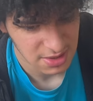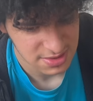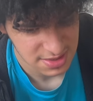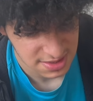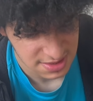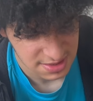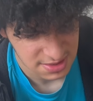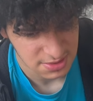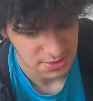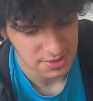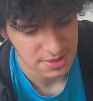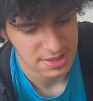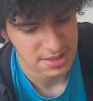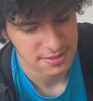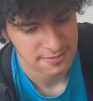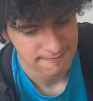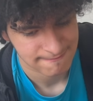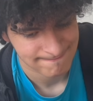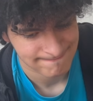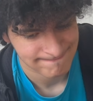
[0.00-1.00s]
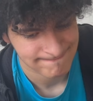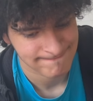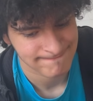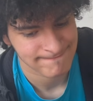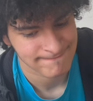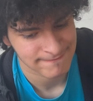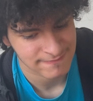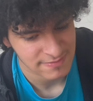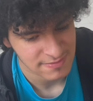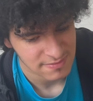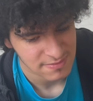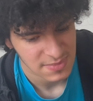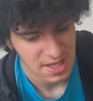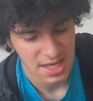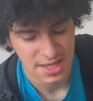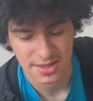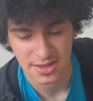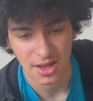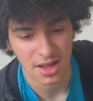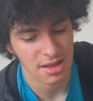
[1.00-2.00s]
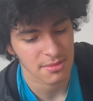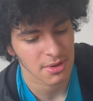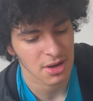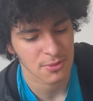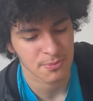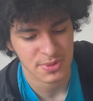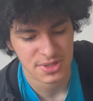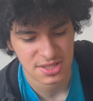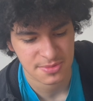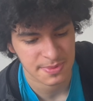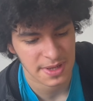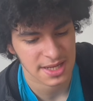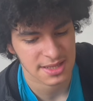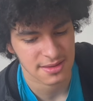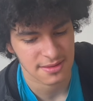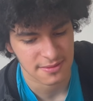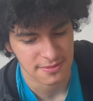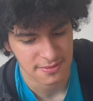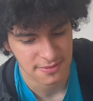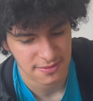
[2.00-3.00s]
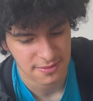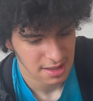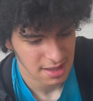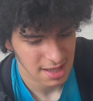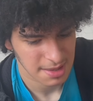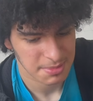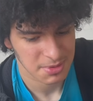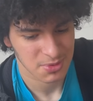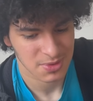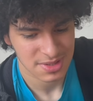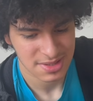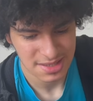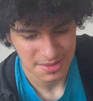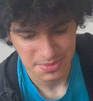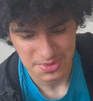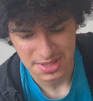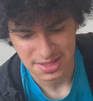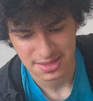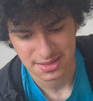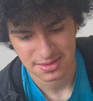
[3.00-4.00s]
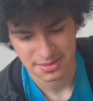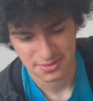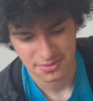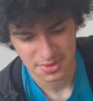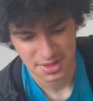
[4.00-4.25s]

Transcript: else's story. Mm-hmm. It's all about perspective. Hey, but what's up with the